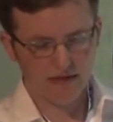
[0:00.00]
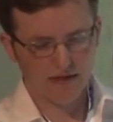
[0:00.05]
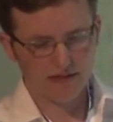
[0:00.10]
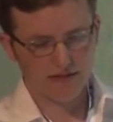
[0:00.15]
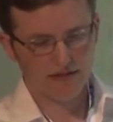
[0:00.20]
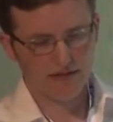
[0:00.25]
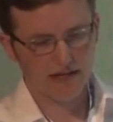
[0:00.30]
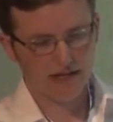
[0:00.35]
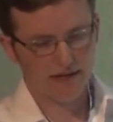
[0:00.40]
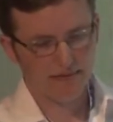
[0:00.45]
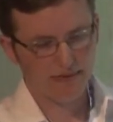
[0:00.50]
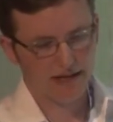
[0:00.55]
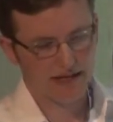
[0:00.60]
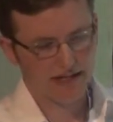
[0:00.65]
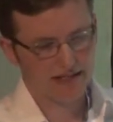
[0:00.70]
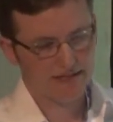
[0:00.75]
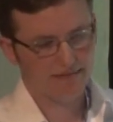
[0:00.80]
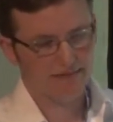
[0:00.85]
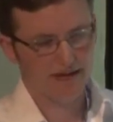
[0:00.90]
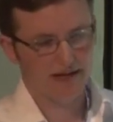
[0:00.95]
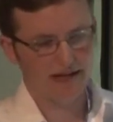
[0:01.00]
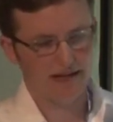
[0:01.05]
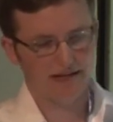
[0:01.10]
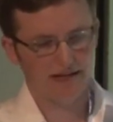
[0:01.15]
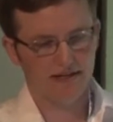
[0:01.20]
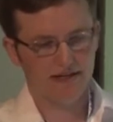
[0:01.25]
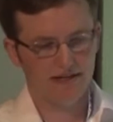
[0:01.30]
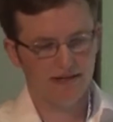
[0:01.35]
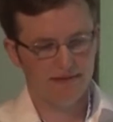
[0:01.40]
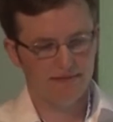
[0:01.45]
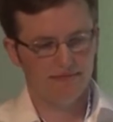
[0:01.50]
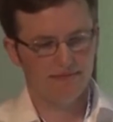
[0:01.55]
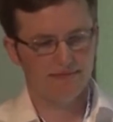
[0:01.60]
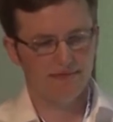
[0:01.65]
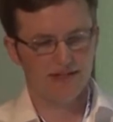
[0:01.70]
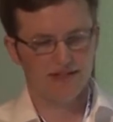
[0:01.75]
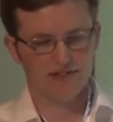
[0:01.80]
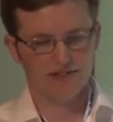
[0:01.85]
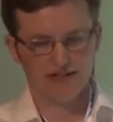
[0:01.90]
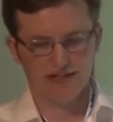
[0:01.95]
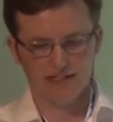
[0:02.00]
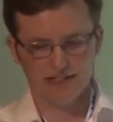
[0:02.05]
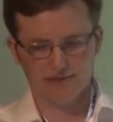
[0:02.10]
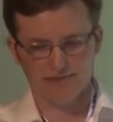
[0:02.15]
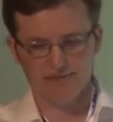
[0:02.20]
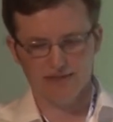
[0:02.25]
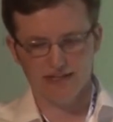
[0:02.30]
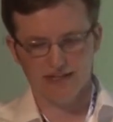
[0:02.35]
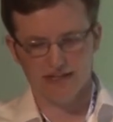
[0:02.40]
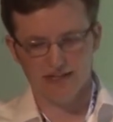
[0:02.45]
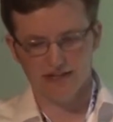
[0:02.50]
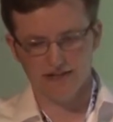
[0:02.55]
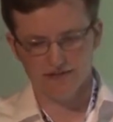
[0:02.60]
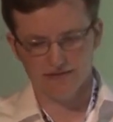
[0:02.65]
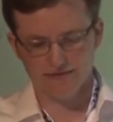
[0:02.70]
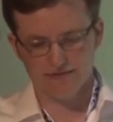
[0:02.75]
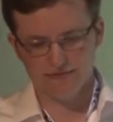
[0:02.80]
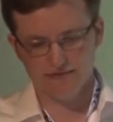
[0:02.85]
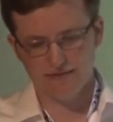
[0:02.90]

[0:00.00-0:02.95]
So getting back to my transmillennial